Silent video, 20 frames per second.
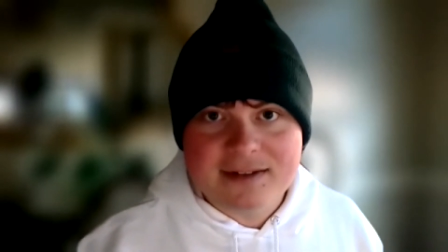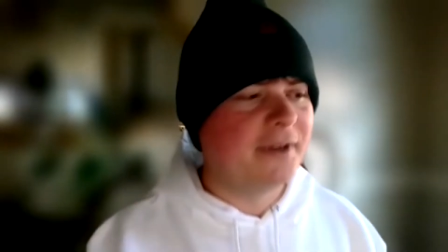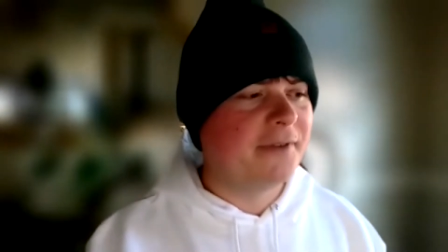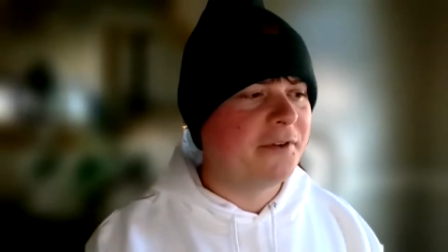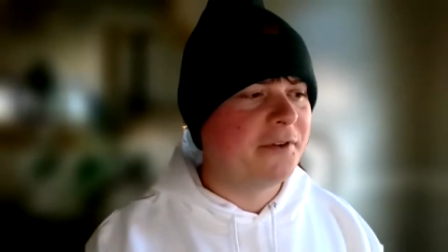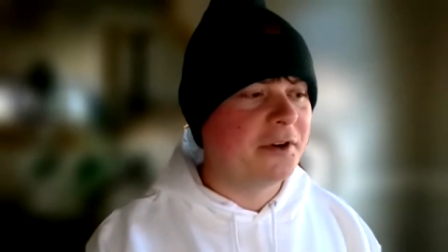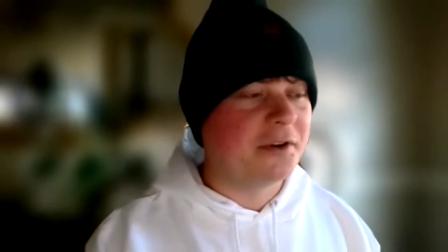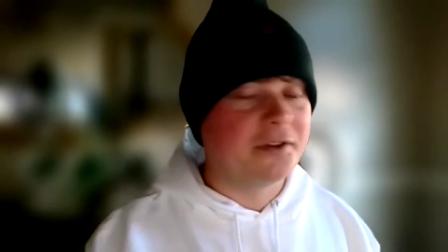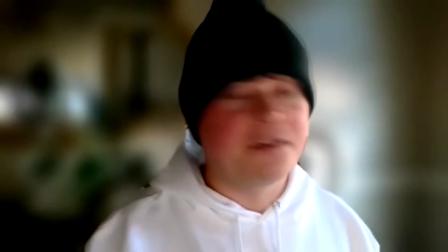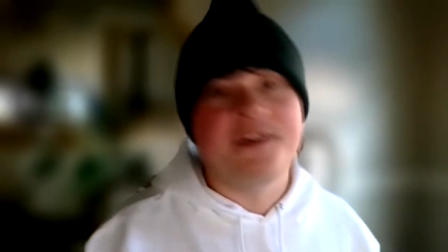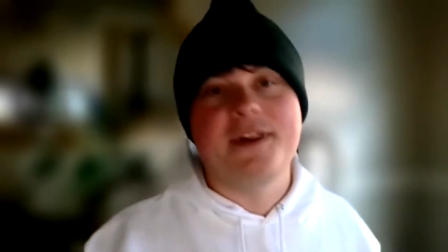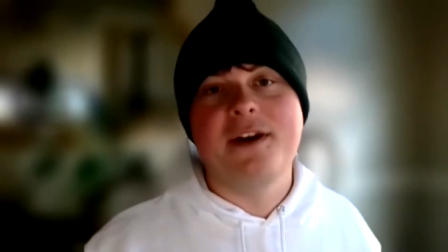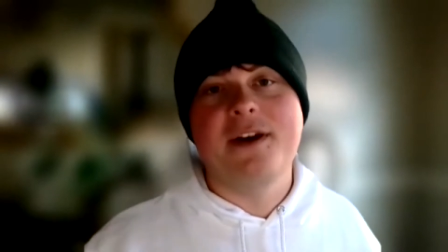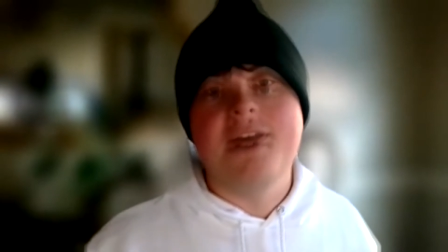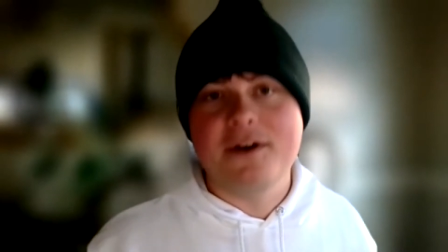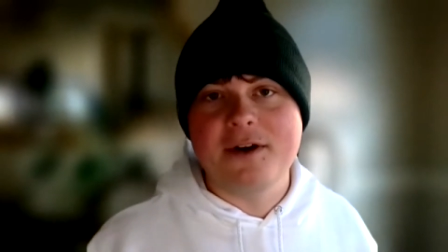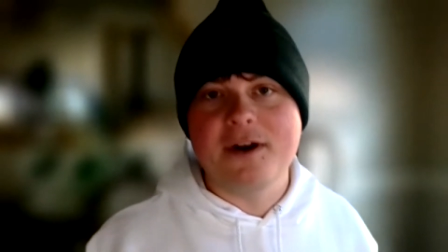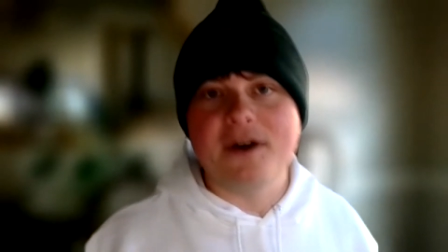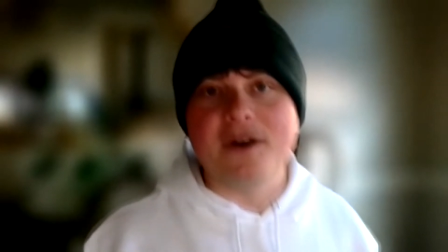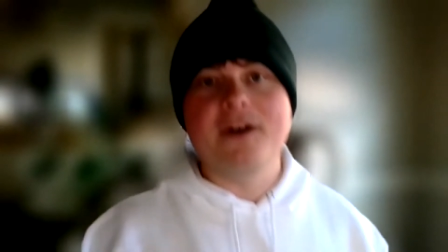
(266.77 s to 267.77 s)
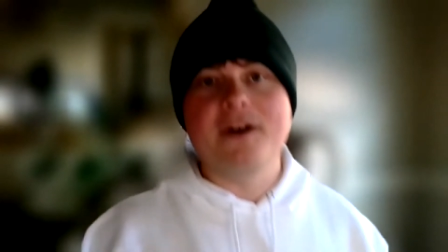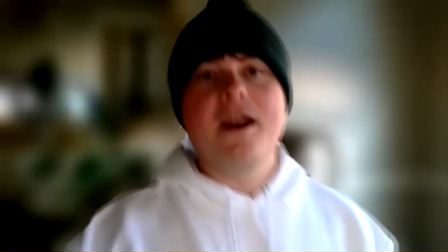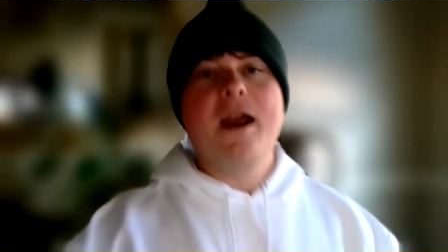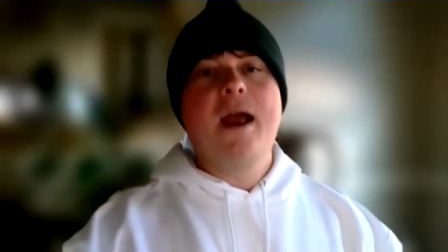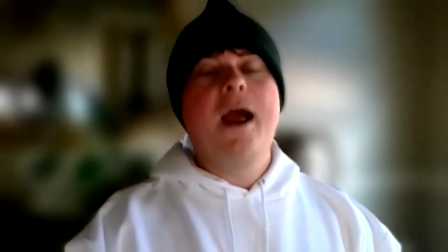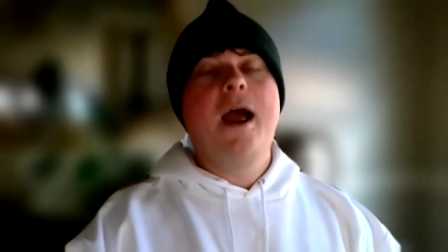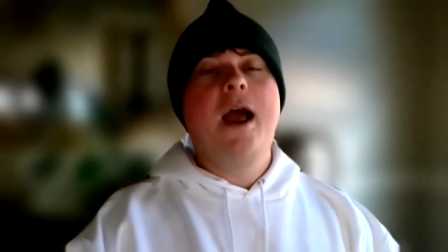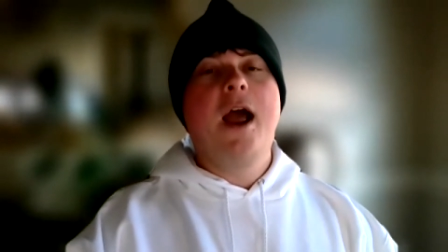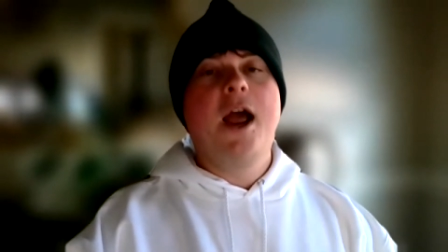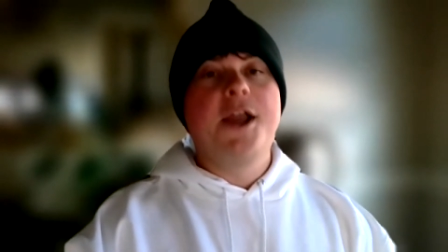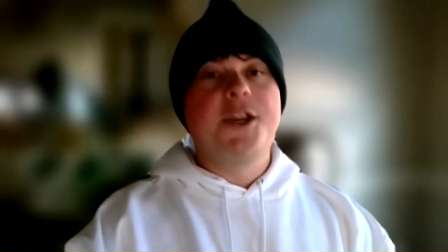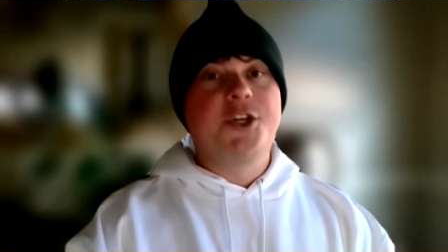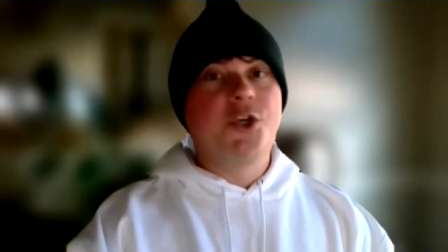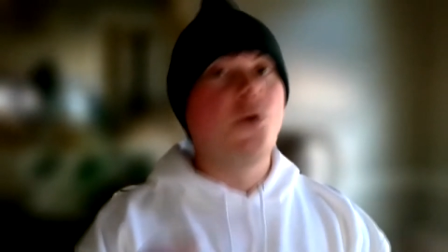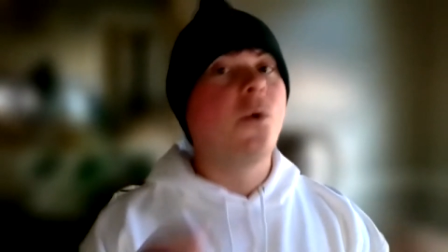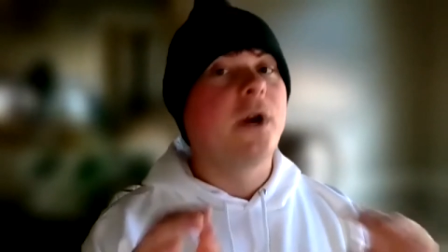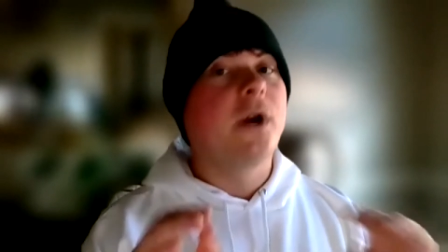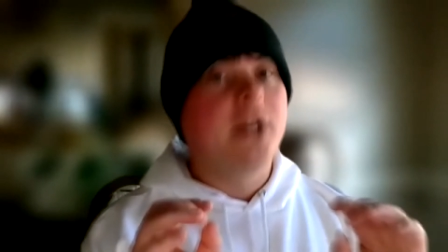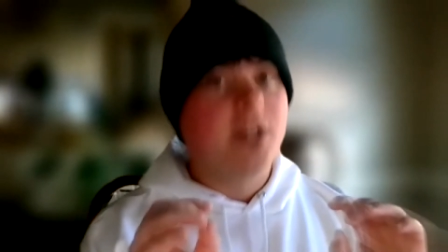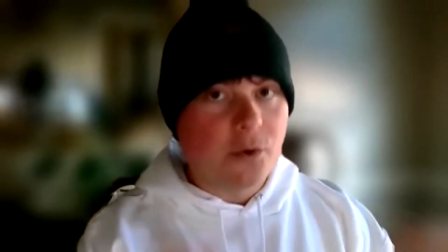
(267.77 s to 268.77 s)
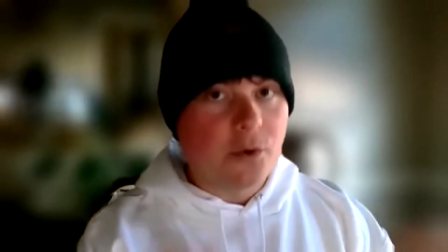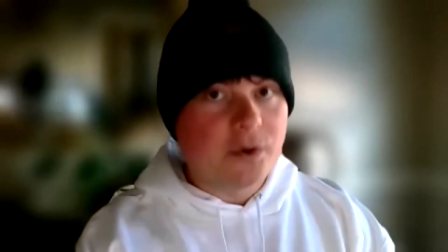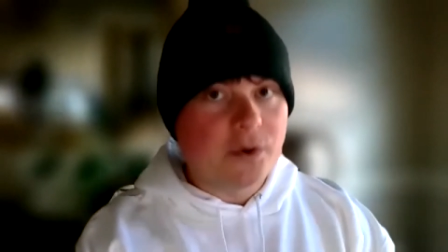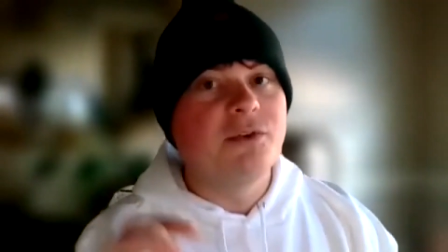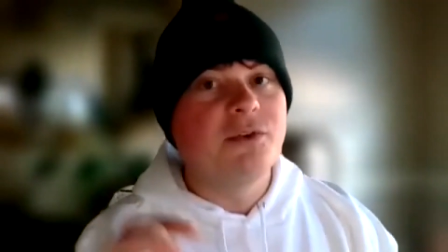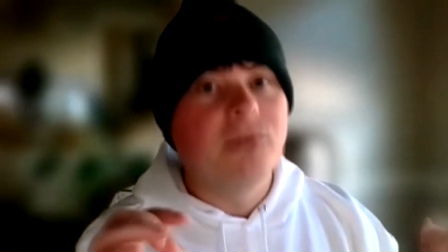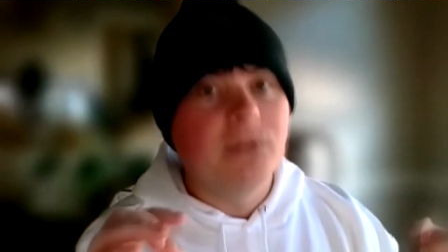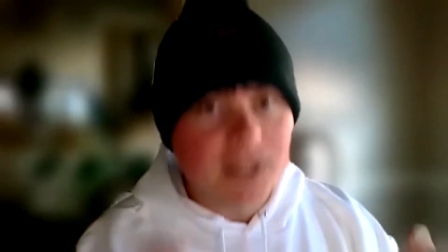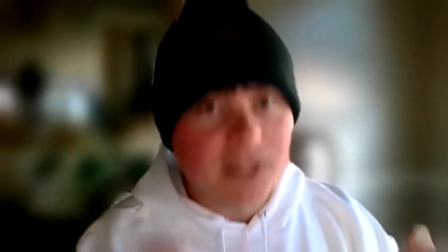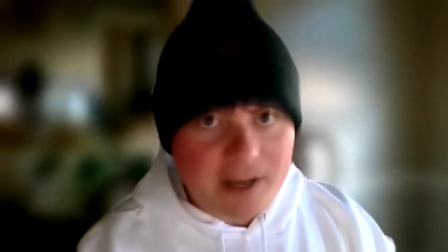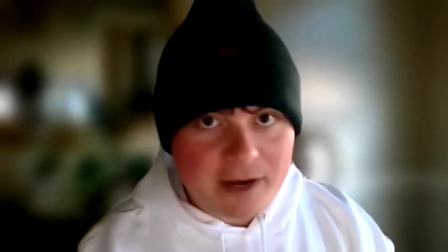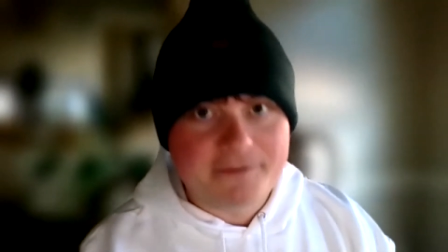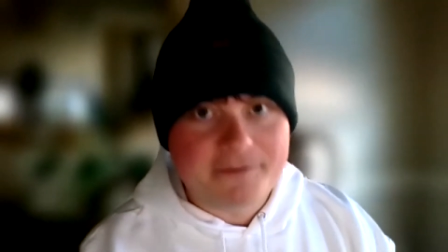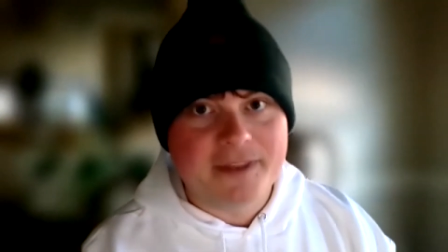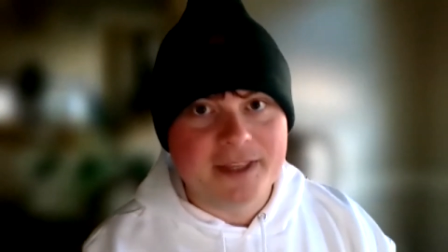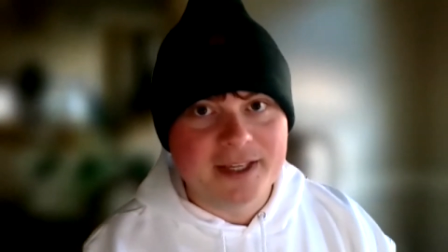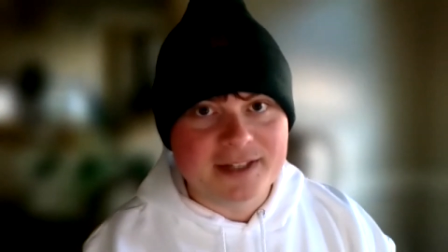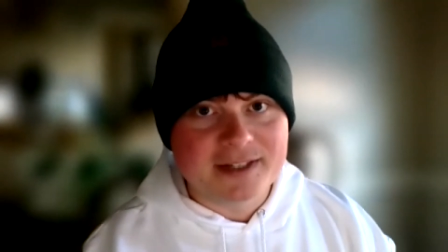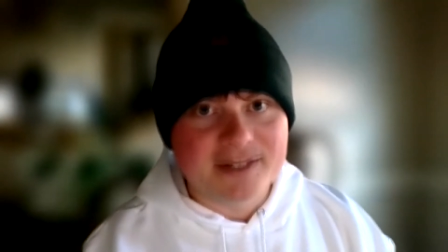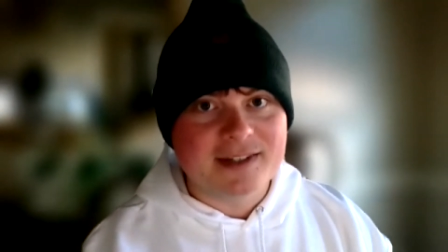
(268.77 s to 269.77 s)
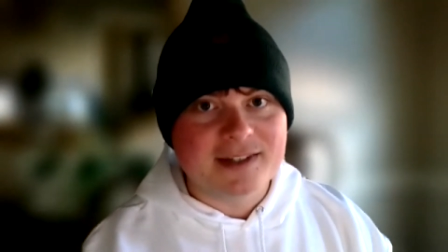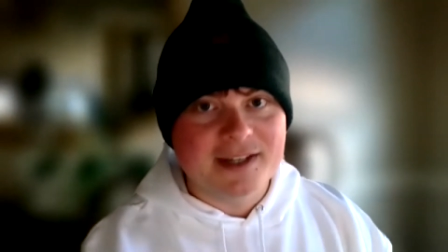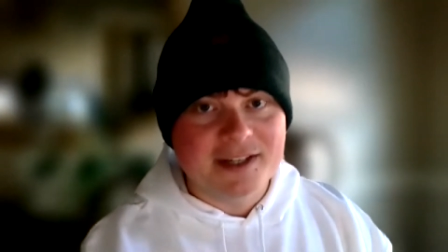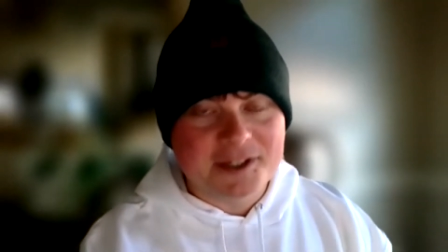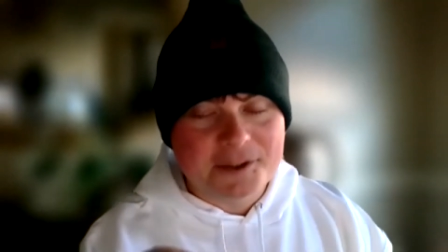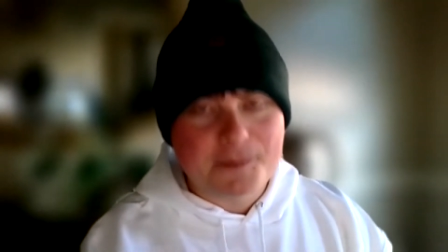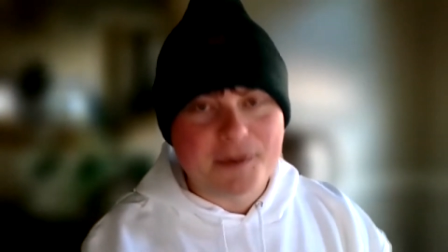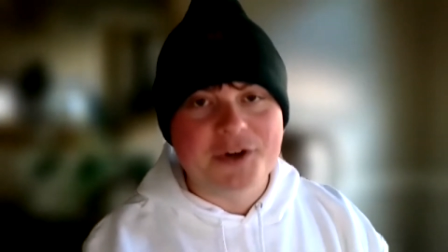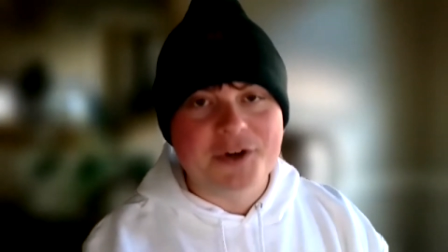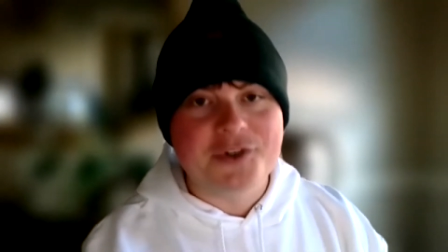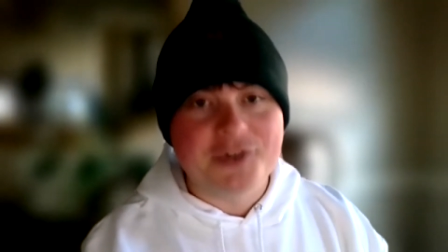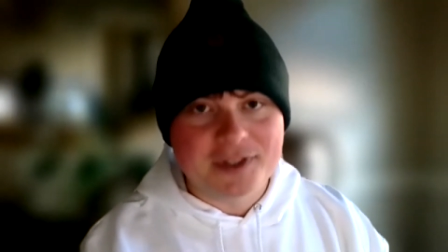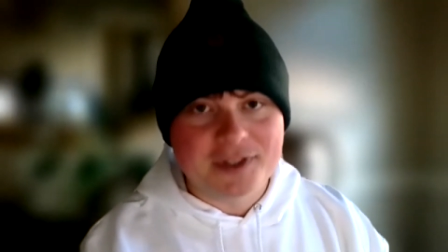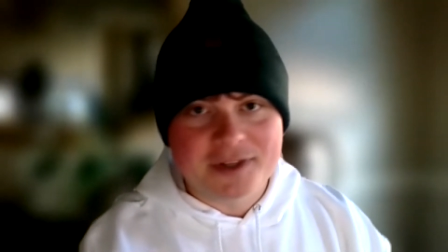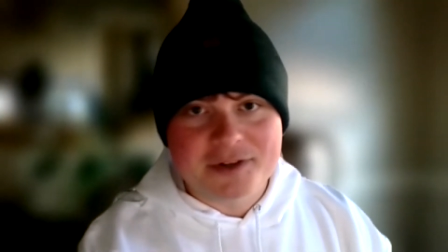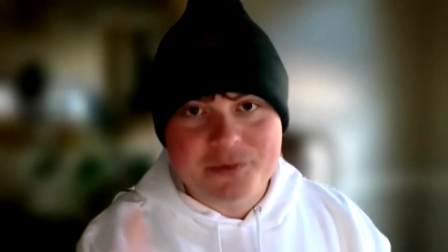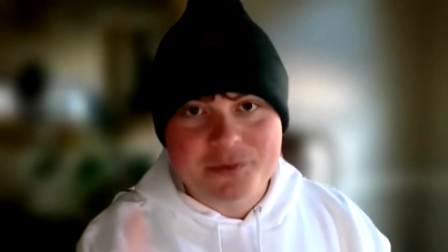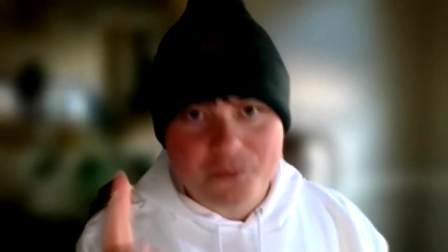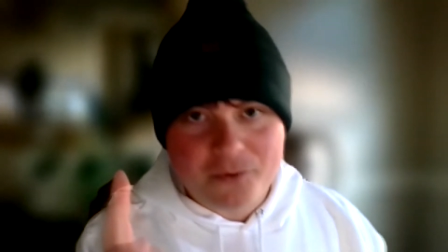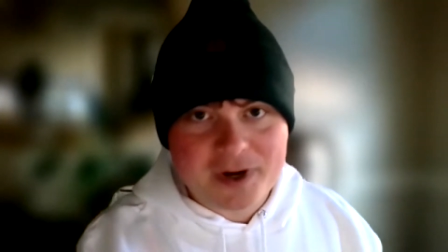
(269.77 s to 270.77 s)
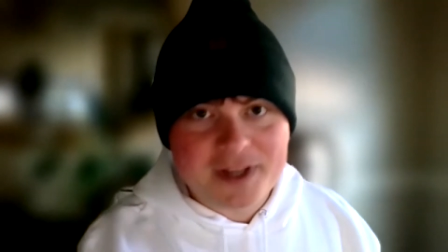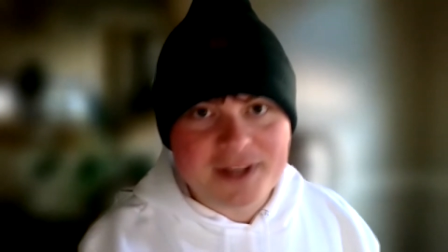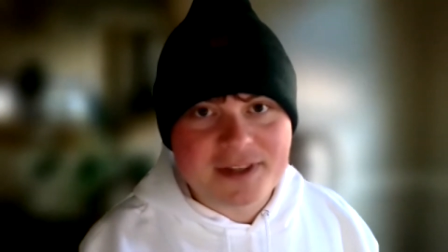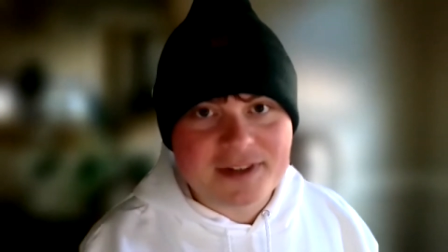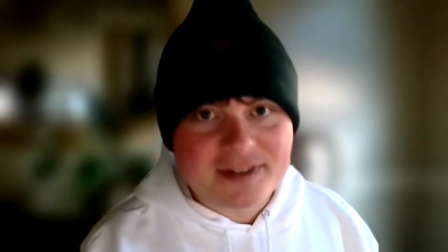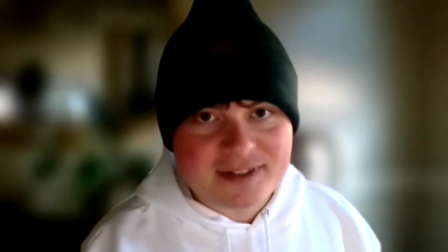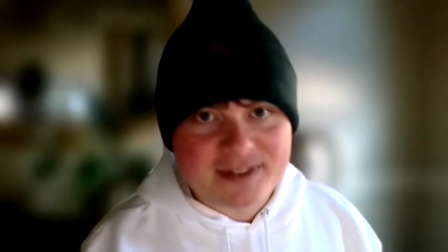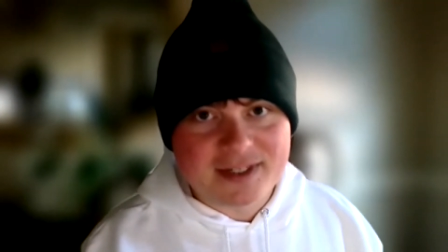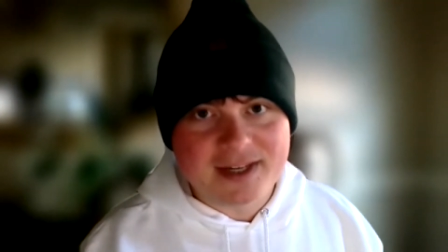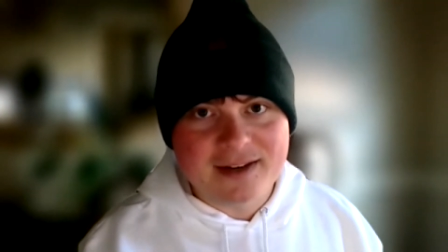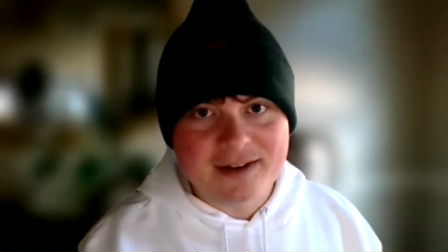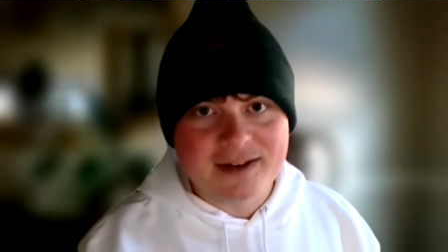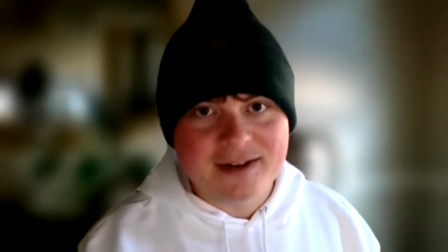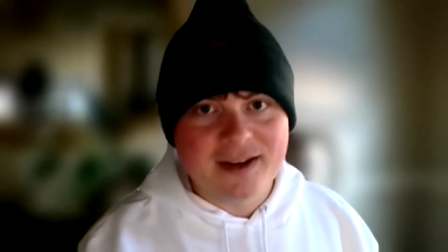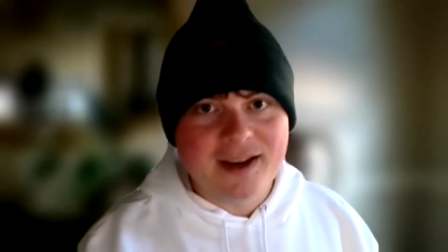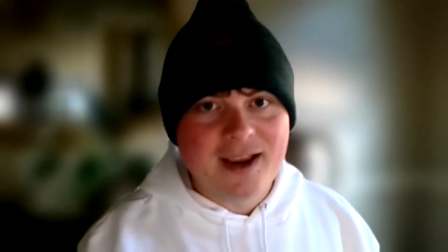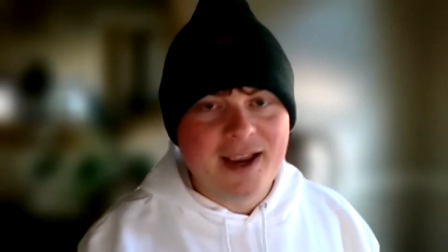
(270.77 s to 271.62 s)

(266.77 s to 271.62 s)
If you're a theater nerd, you are going to love this, especially there's one scene